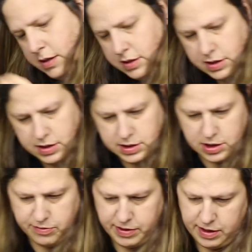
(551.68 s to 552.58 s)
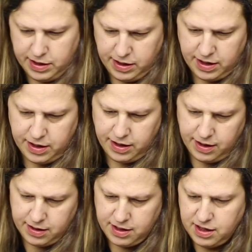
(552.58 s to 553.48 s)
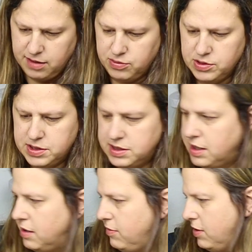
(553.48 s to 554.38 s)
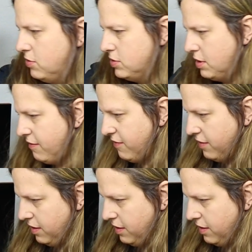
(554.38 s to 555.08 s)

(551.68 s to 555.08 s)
So let's start by cutting a couple centimeters off of